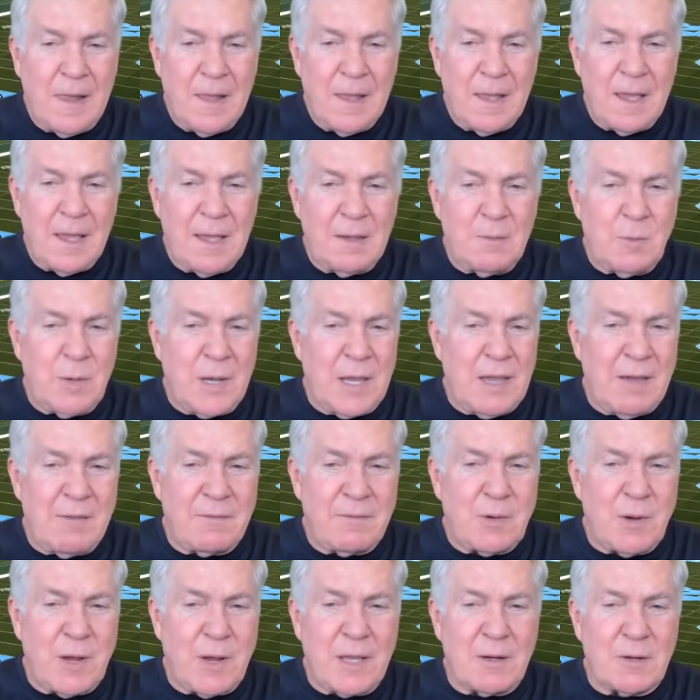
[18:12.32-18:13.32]
and we
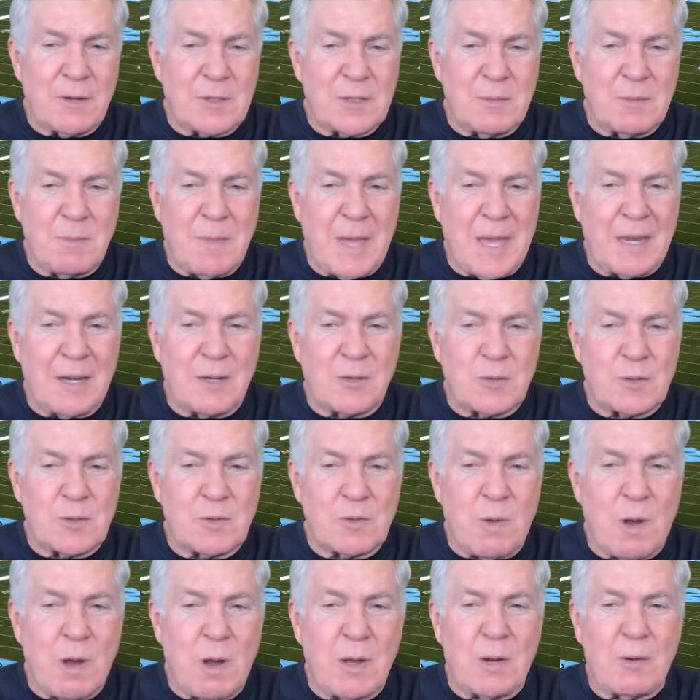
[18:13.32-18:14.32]
have trainers and
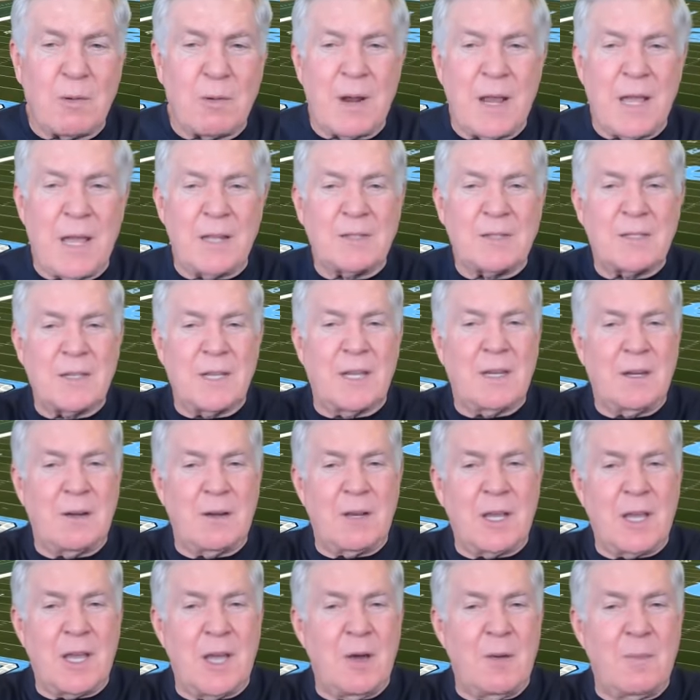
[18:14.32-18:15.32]
managers walking around saying, "Here
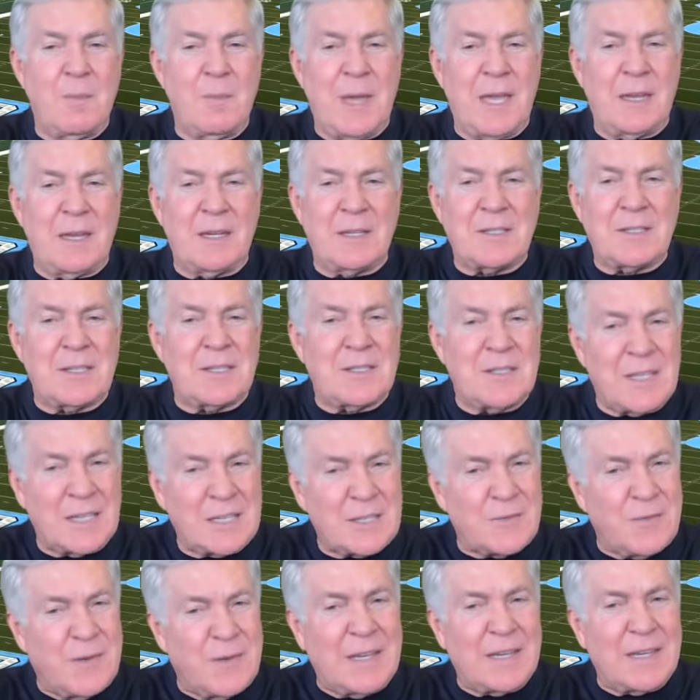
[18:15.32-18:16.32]
you go, man. This is
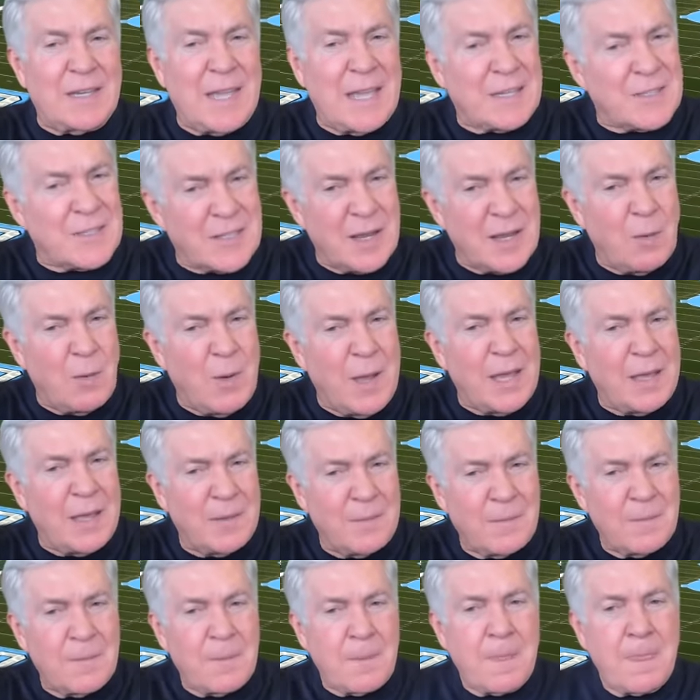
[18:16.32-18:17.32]
six feet. Now stay away,
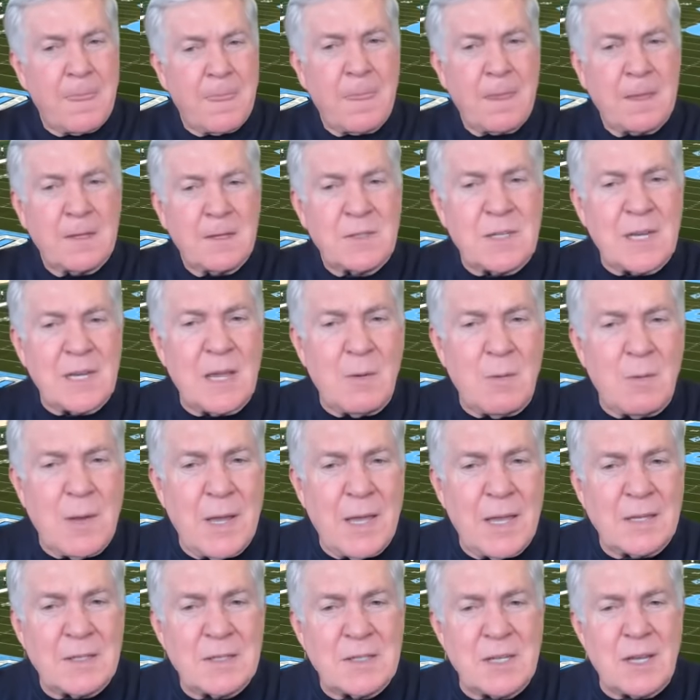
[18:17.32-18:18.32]
stay
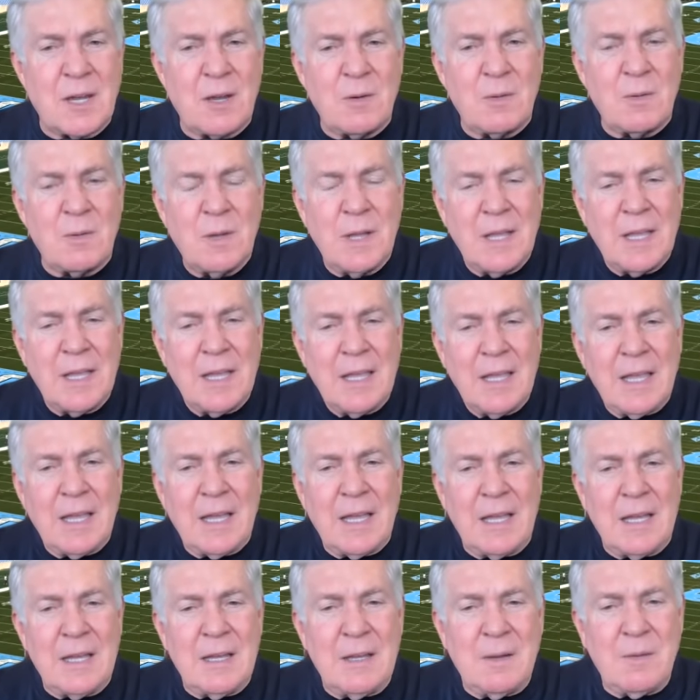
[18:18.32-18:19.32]
away." So
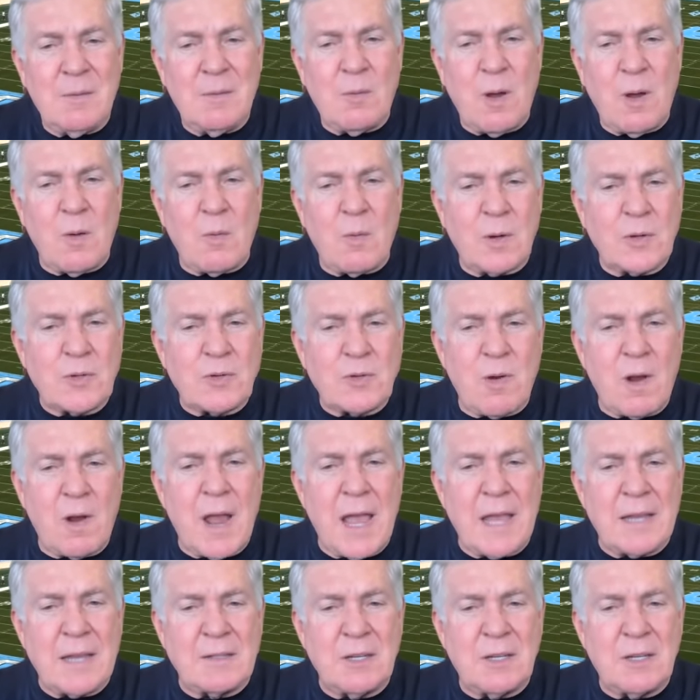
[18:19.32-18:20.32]
uh, what we're
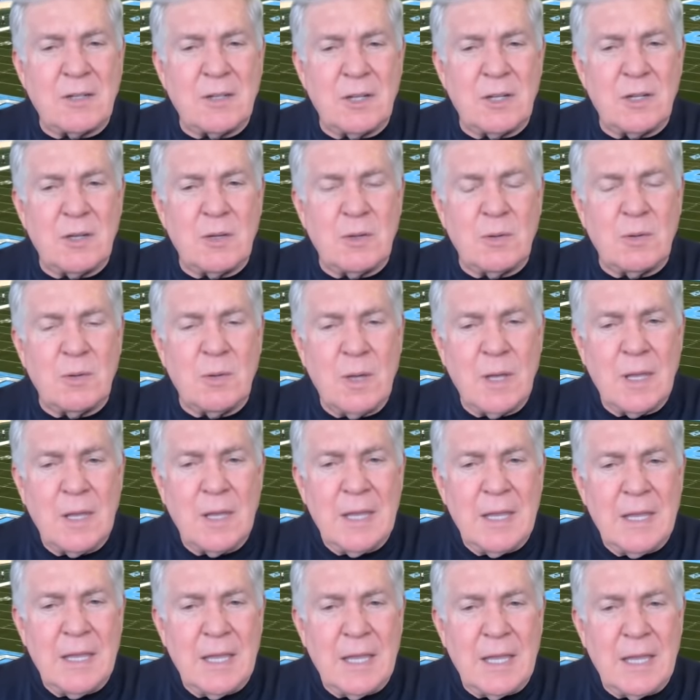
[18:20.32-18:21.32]
trying to do
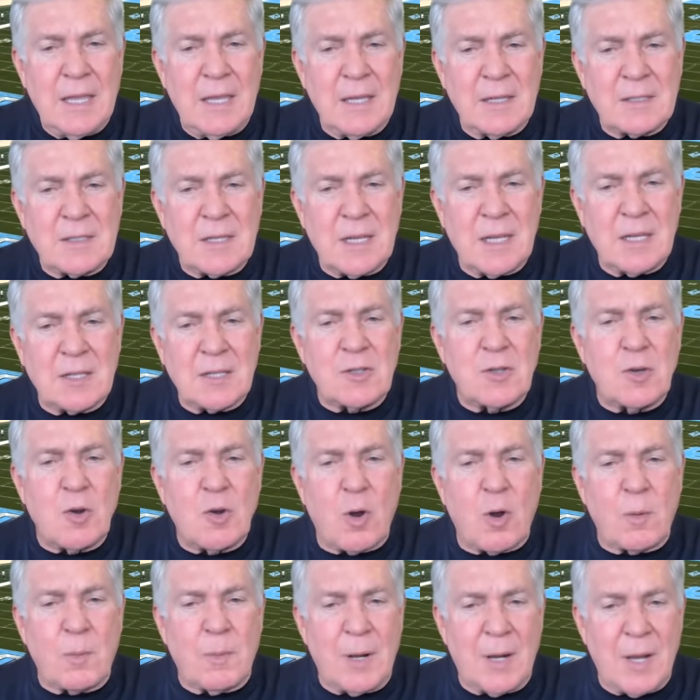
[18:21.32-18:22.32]
is is
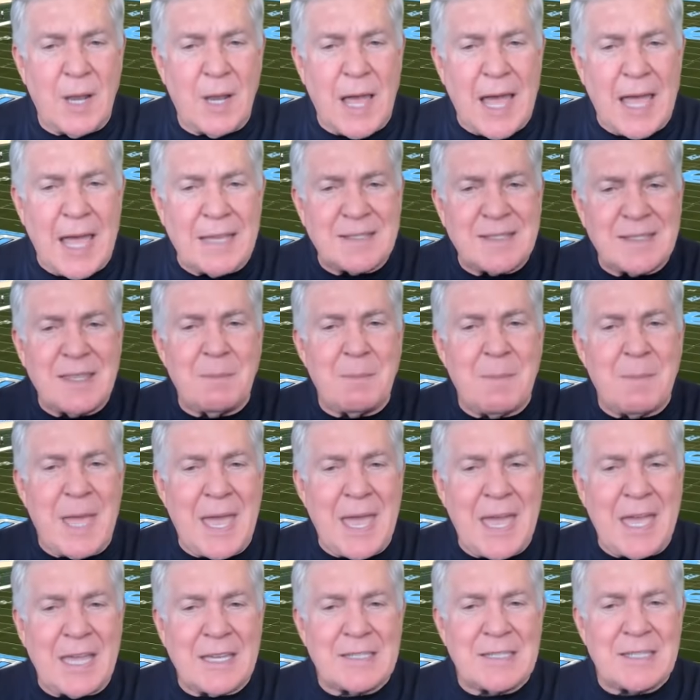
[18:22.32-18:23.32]
normalize the
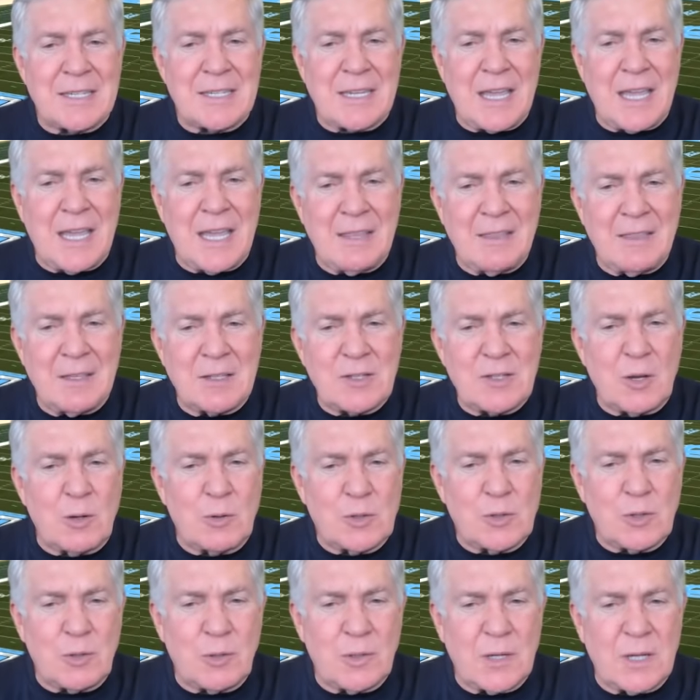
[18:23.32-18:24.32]
mask and the
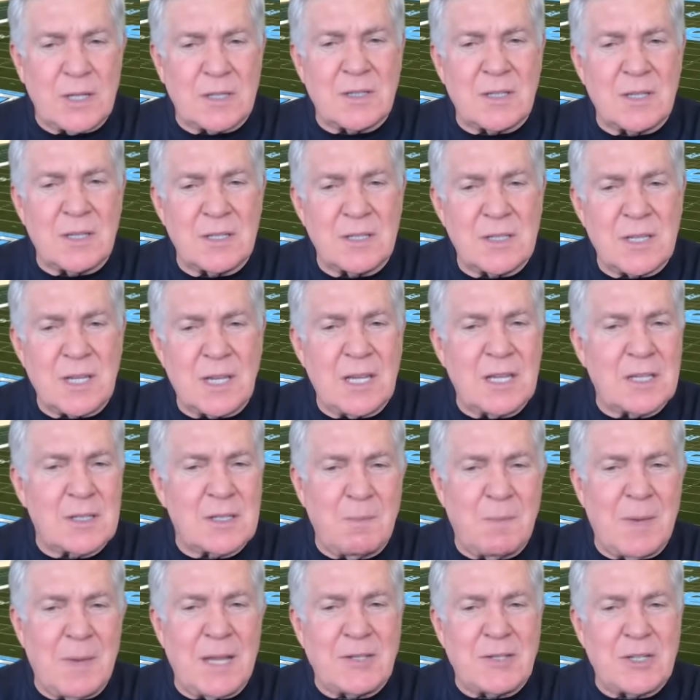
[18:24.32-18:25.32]
social distancing
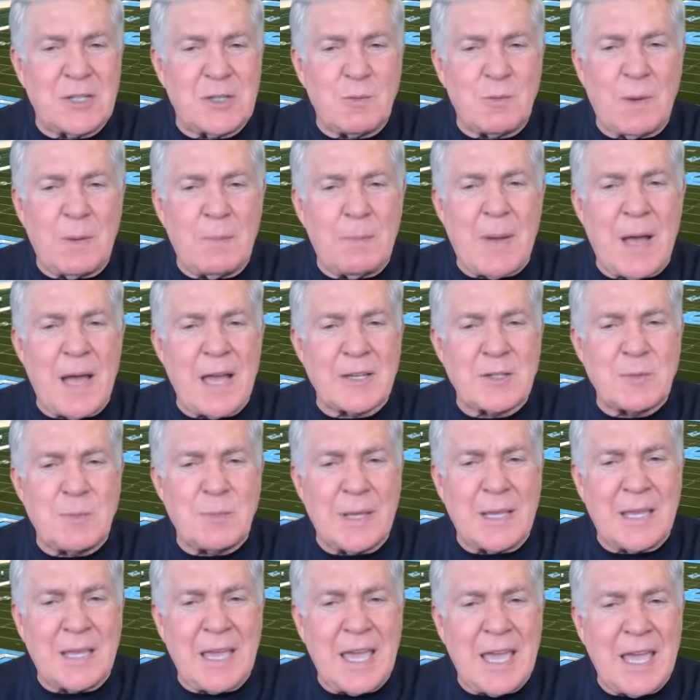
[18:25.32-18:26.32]
as much as we
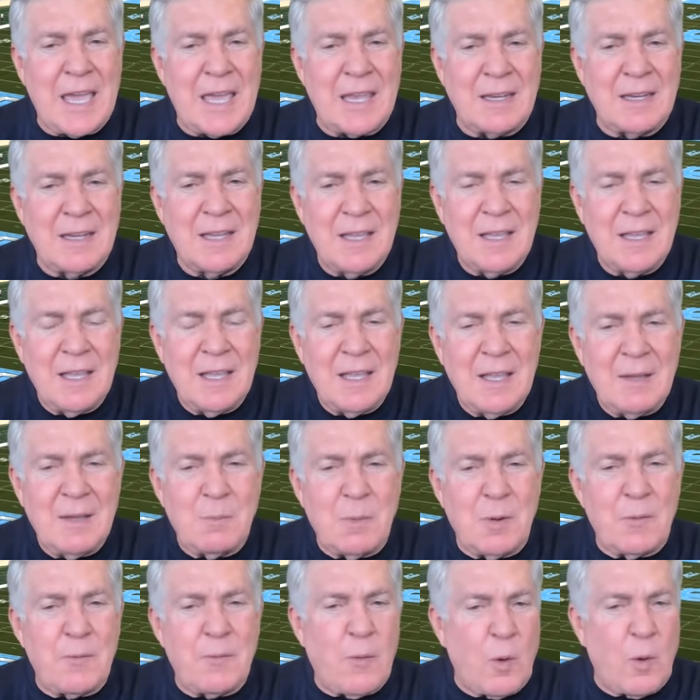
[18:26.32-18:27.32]
possibly can
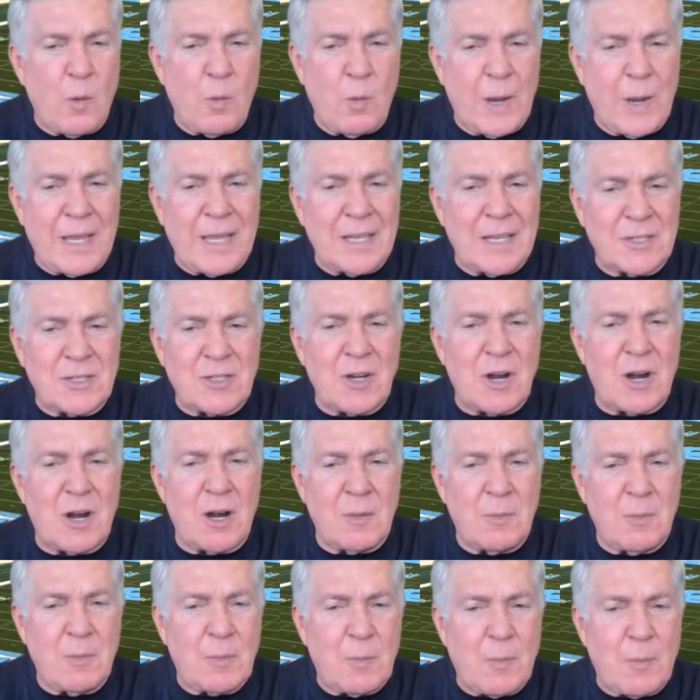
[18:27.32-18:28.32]
before we get
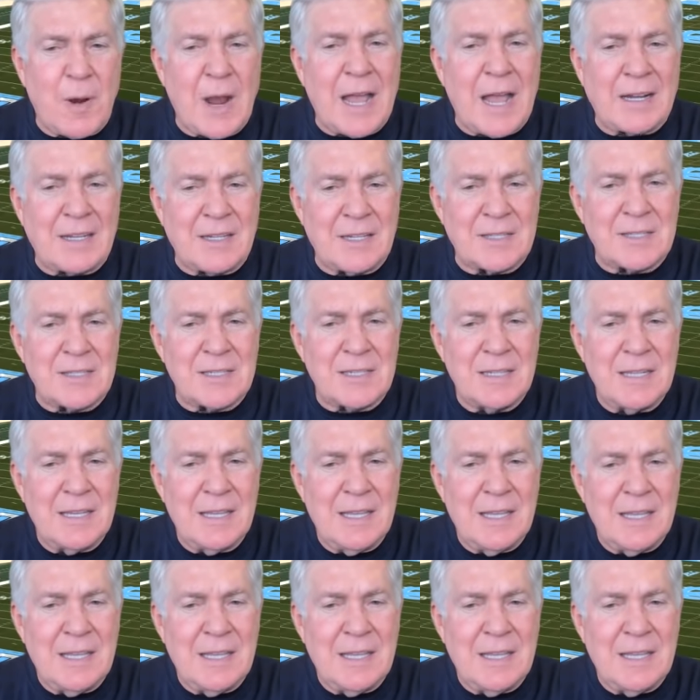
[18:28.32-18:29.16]
started with practice.